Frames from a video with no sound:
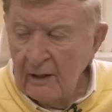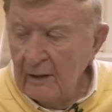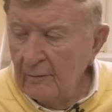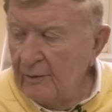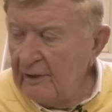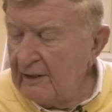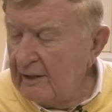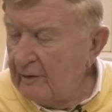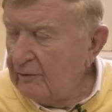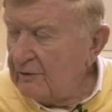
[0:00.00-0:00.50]

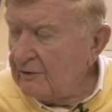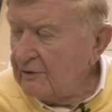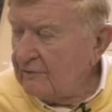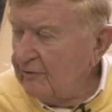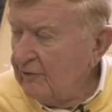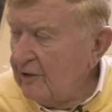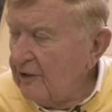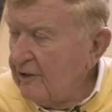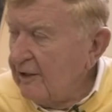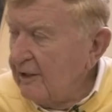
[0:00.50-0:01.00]
But it was
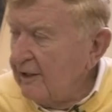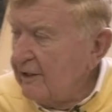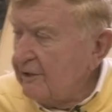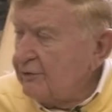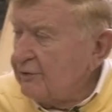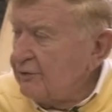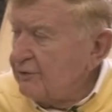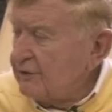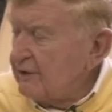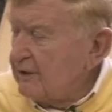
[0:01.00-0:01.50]
very
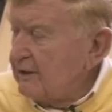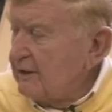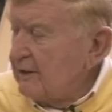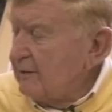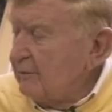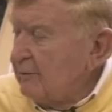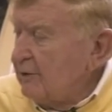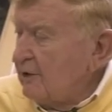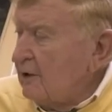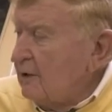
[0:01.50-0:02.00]

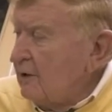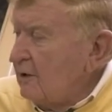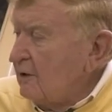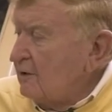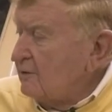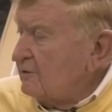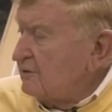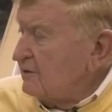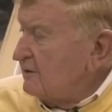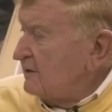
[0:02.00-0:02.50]
interesting
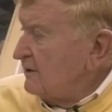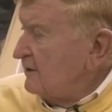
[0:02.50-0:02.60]
because